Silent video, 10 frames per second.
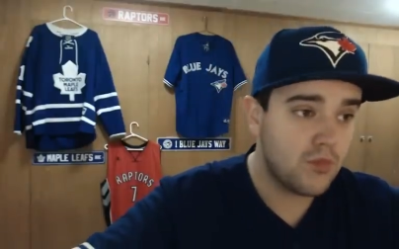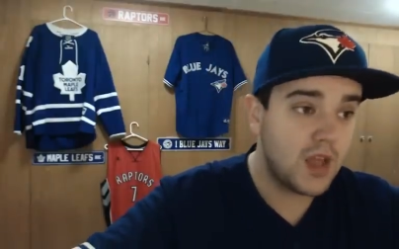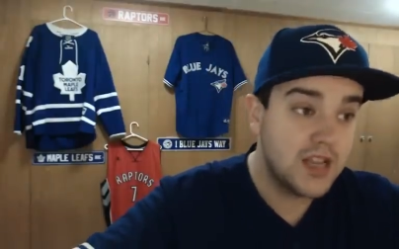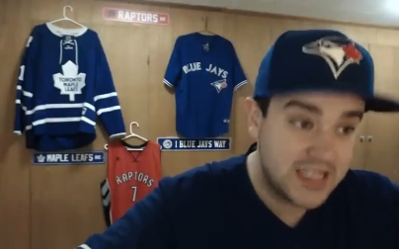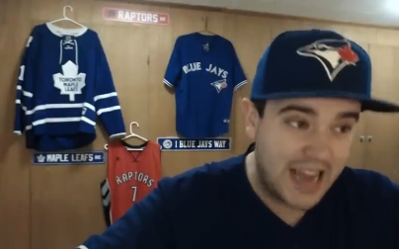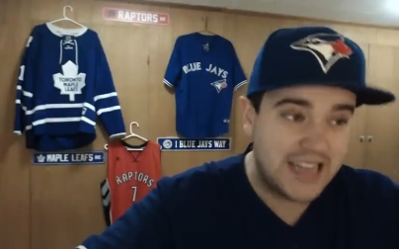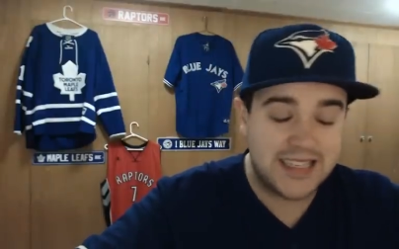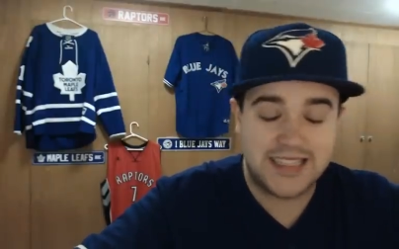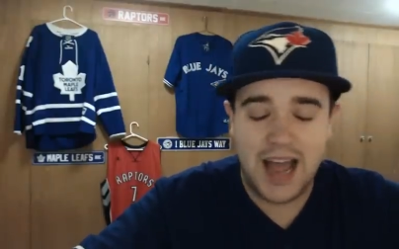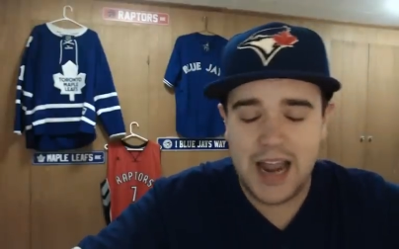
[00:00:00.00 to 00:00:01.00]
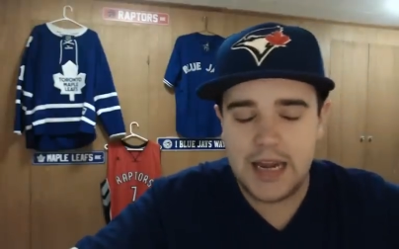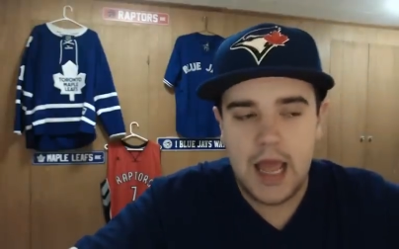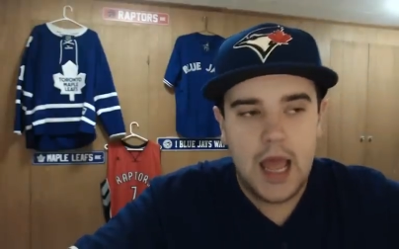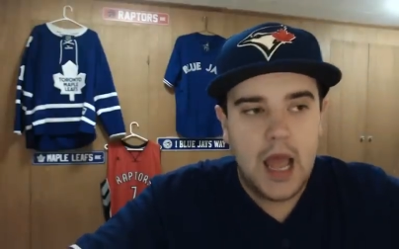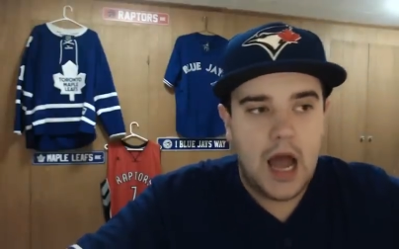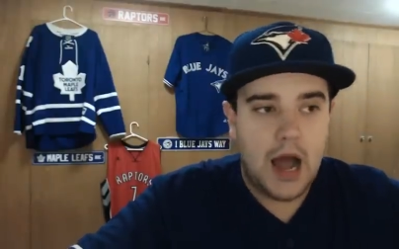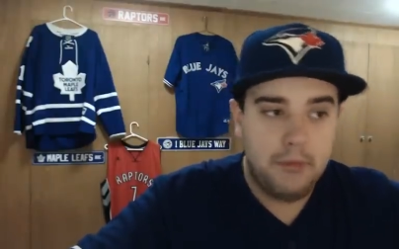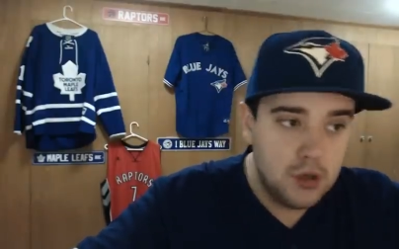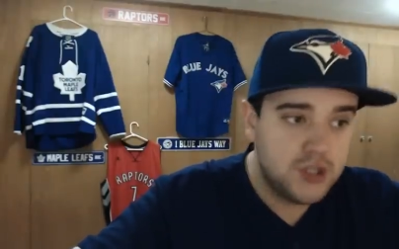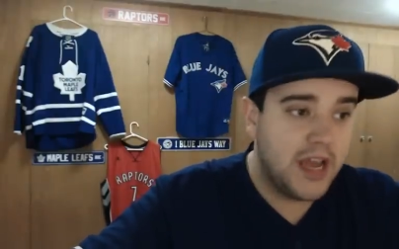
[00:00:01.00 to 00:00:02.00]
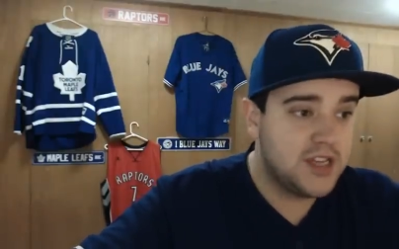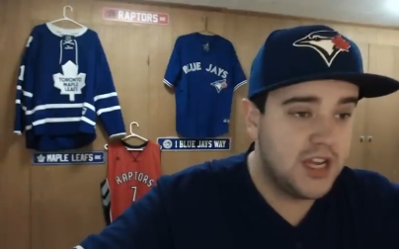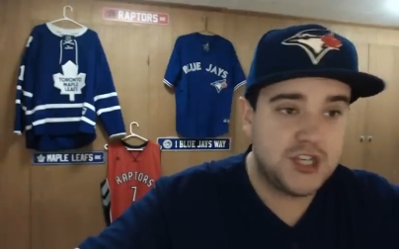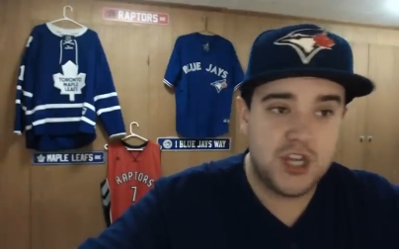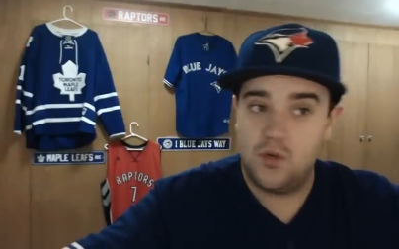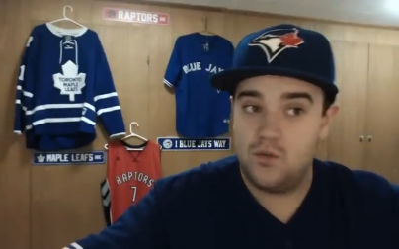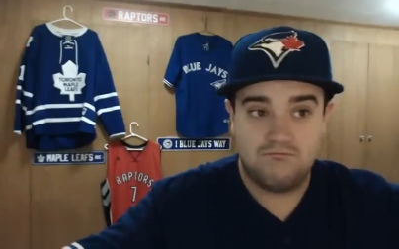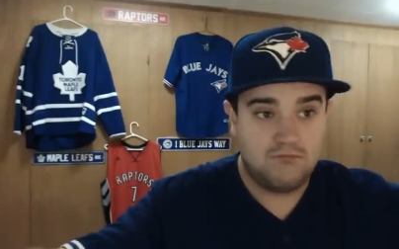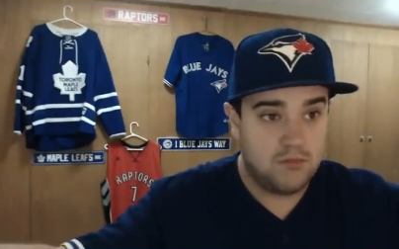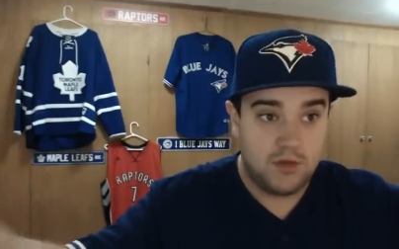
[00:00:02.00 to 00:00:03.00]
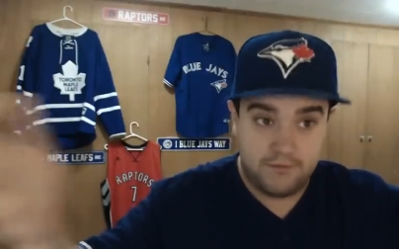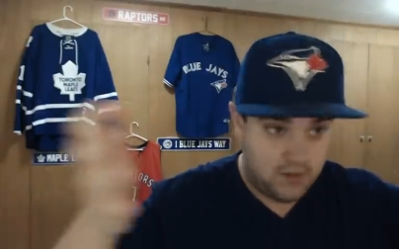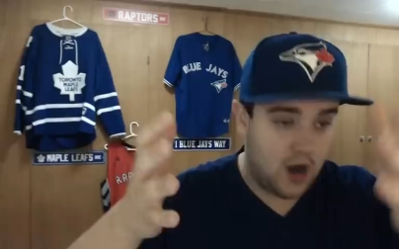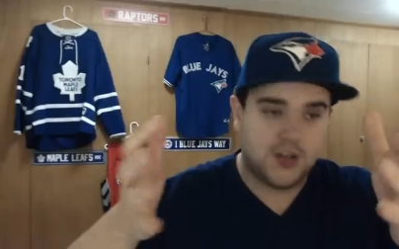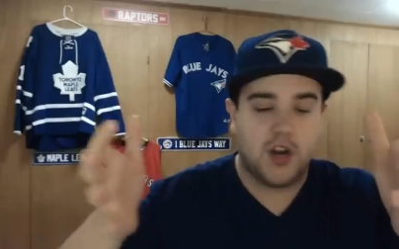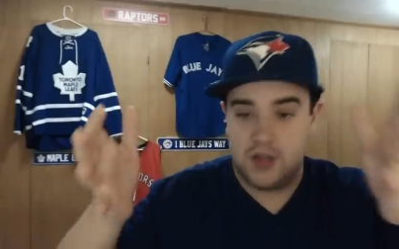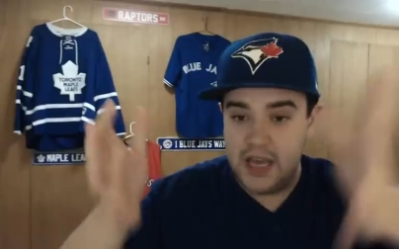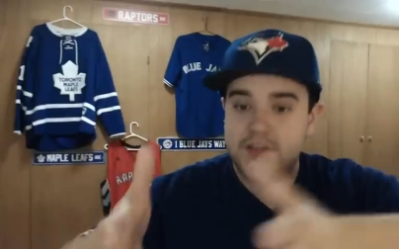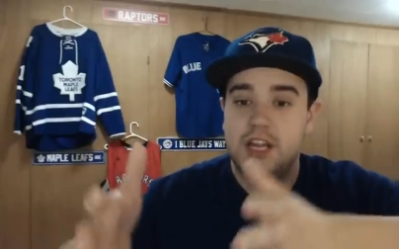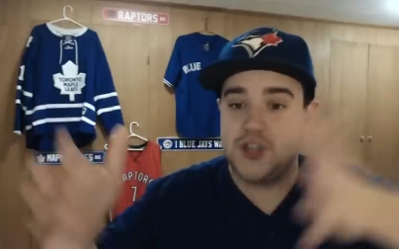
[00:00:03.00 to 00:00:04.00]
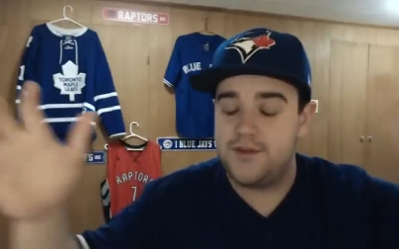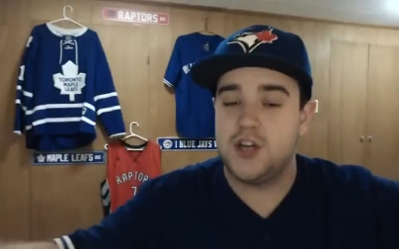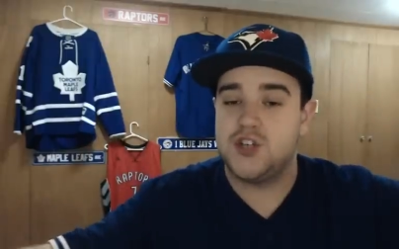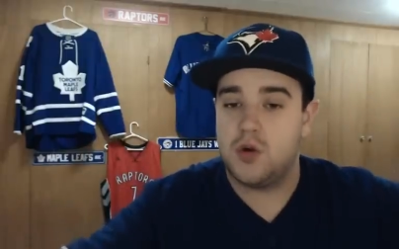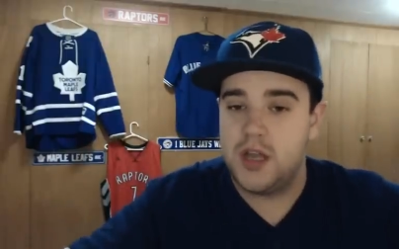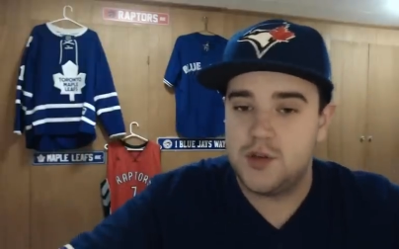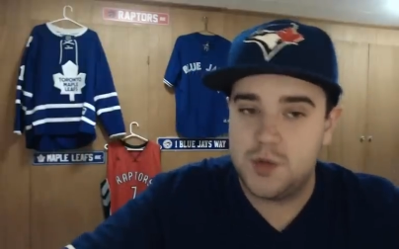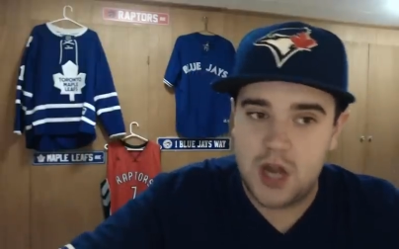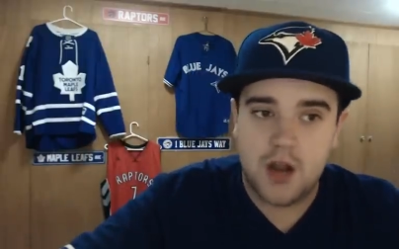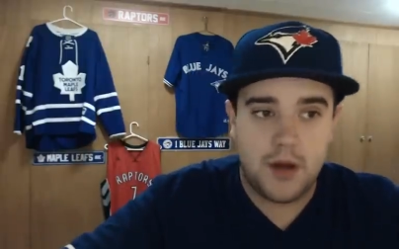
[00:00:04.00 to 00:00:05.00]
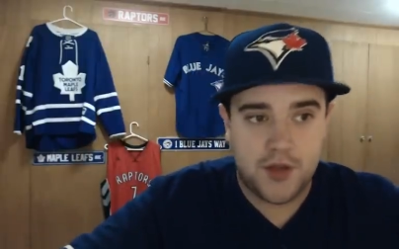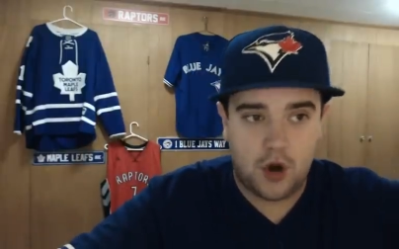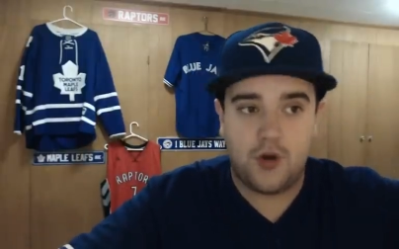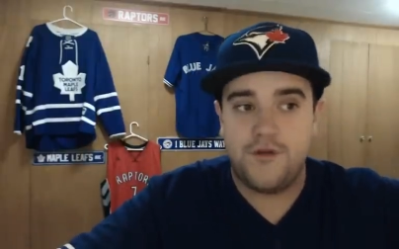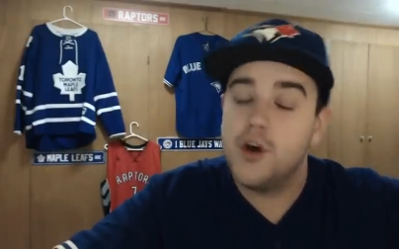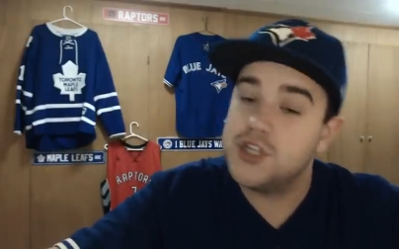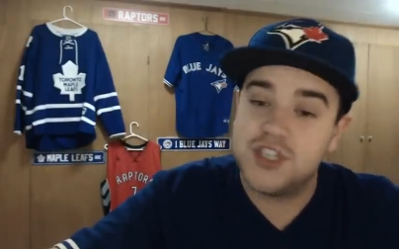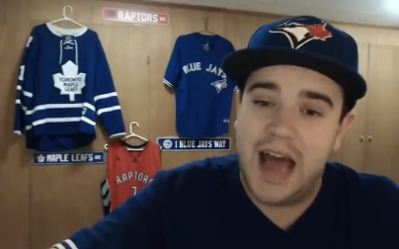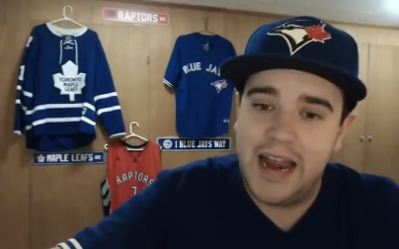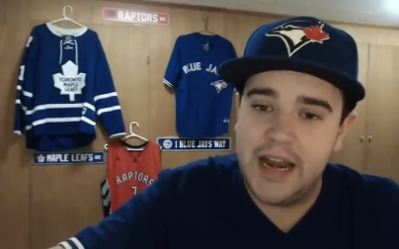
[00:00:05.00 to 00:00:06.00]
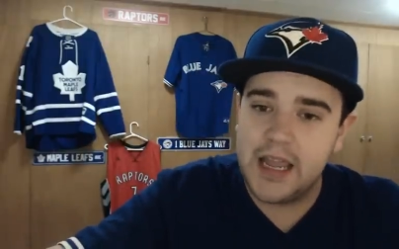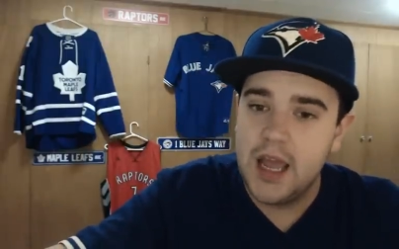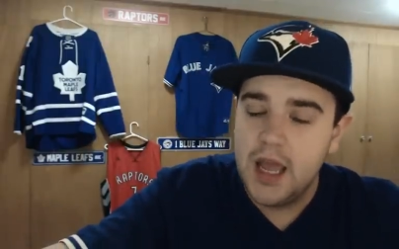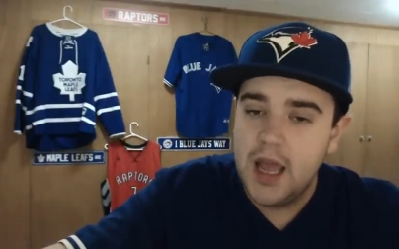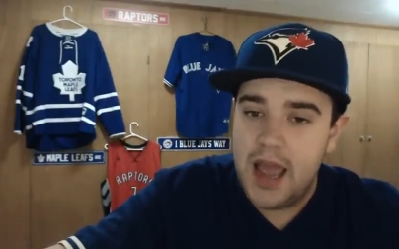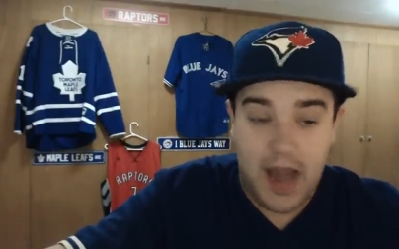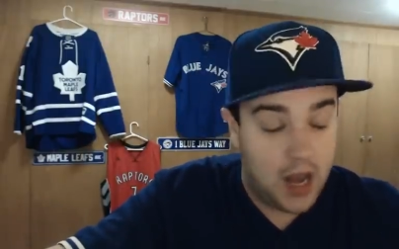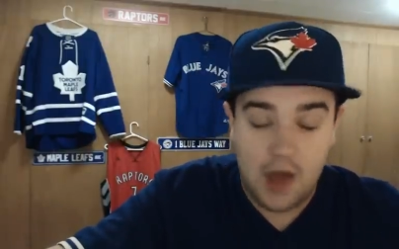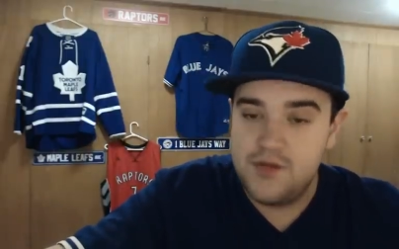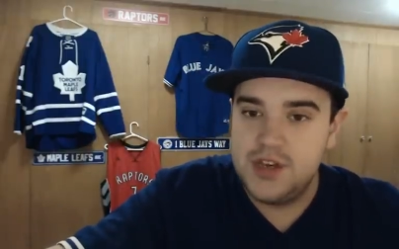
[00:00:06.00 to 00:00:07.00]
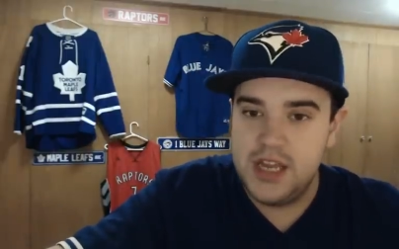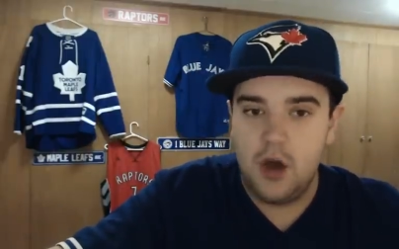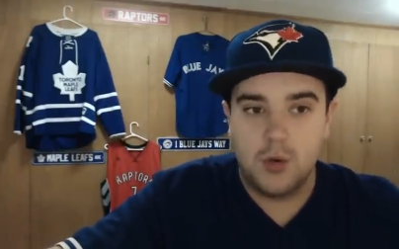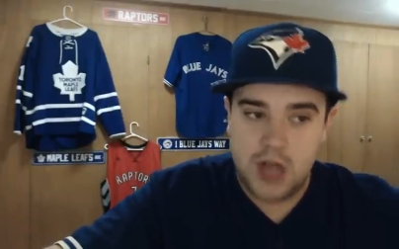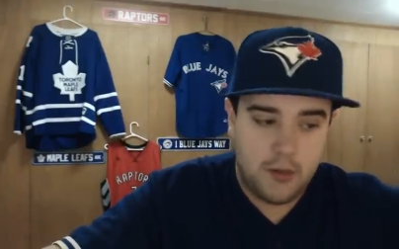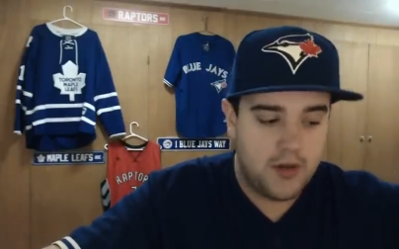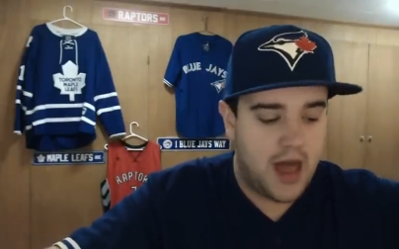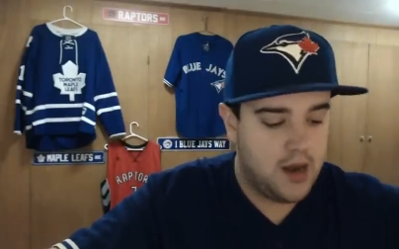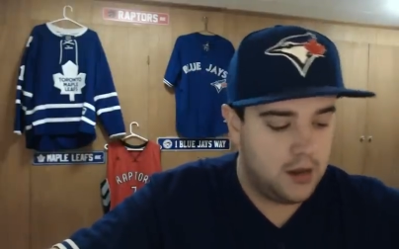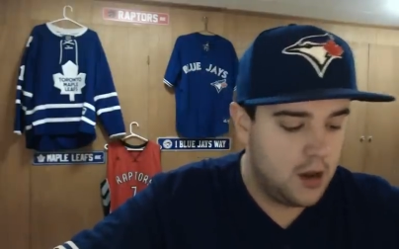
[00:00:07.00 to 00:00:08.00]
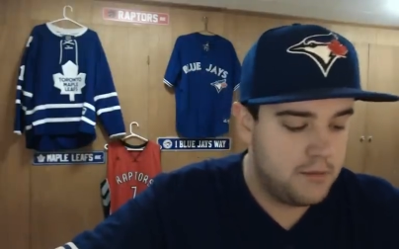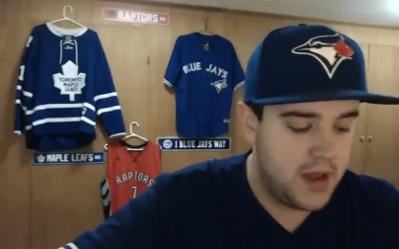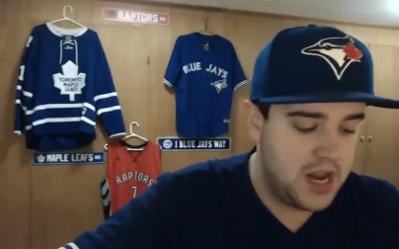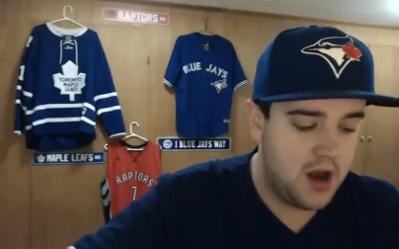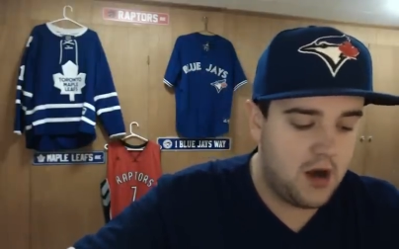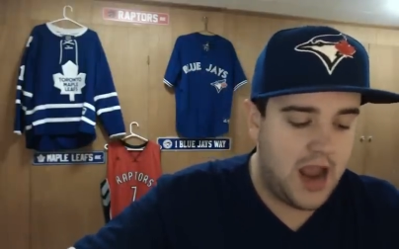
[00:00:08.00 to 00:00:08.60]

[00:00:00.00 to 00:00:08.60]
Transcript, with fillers: Decides to sign. Uh, Blue Jays Edition or sorry, Leafs edition very shortly as we talk about the Kerfoot signing, and I love the deal. We'll talk about that in a little bit here.